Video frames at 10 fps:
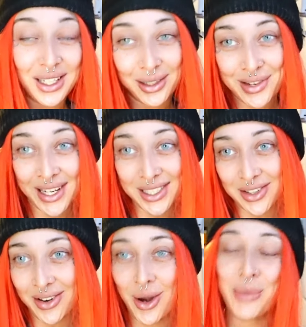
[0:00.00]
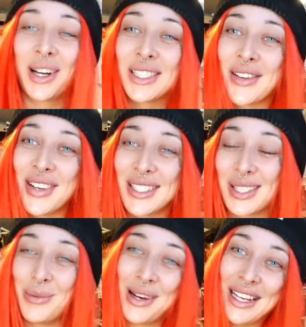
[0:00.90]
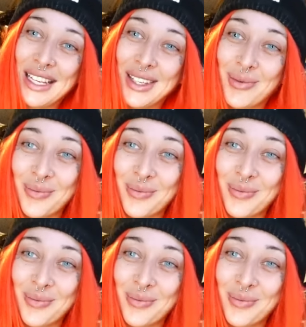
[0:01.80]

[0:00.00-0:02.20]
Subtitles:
I love you guys all. Hope you guys have a nice day. Bye.